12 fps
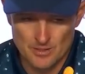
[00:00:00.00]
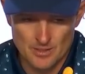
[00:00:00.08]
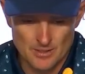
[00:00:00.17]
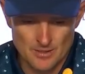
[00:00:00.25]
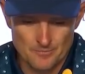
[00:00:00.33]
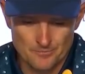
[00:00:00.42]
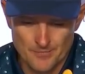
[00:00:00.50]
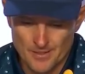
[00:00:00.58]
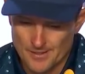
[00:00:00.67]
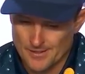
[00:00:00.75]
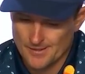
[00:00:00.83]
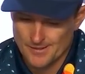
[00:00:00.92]

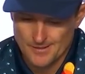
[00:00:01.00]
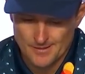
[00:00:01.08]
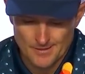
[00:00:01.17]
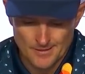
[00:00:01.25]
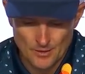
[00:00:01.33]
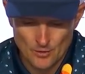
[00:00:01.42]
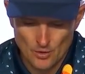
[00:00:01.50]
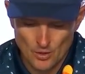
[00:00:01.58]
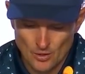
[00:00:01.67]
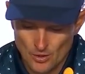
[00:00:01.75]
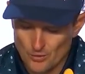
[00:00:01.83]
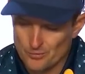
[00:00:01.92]

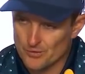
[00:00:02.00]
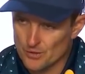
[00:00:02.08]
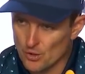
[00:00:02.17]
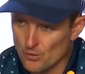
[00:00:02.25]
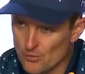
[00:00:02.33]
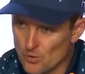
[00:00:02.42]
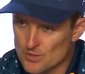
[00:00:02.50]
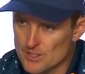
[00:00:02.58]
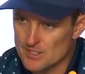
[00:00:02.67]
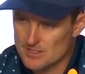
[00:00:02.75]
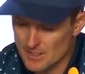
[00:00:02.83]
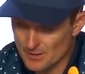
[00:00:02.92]
Often the golf course
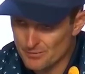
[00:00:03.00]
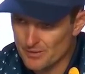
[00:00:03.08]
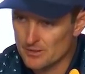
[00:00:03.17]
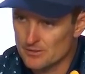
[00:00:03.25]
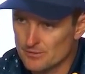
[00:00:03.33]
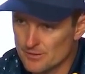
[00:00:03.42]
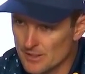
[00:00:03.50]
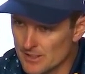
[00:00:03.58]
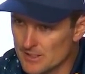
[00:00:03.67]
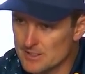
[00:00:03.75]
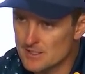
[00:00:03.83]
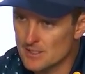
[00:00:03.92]
gets tougher for the
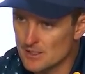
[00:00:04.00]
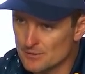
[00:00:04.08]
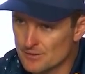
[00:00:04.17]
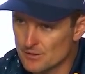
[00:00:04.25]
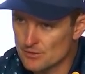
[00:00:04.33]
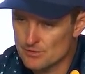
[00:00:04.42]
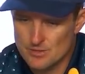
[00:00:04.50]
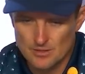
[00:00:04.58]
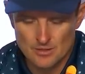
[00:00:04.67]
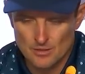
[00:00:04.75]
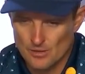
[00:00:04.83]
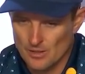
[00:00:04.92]
leaders in the afternoon, so
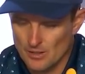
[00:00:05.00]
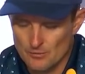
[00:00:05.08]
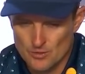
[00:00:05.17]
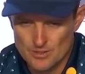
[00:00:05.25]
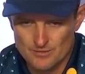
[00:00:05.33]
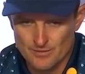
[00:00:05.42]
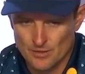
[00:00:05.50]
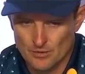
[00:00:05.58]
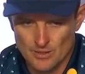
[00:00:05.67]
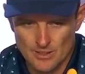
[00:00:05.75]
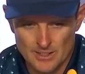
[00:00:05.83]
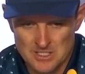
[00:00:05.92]
I've always
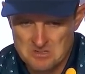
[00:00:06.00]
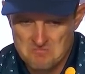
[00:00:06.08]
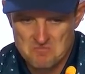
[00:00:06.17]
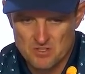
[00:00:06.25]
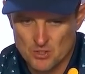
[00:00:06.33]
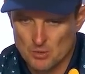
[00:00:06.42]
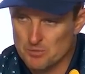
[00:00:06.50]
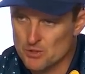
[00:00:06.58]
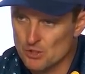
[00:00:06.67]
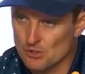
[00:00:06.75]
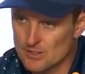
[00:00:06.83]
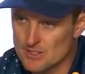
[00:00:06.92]
felt like there's an
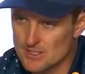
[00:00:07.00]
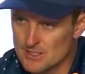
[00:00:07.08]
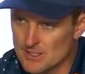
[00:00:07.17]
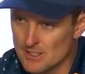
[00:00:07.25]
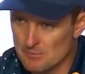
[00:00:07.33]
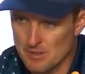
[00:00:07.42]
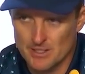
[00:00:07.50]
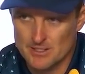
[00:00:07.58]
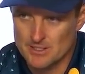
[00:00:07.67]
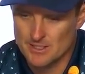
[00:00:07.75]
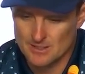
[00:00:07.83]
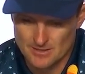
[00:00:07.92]
opportunity and a
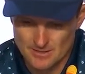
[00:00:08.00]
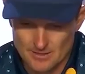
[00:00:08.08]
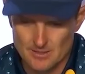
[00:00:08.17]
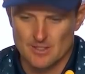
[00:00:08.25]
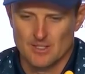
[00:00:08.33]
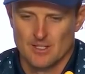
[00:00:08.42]
mindset that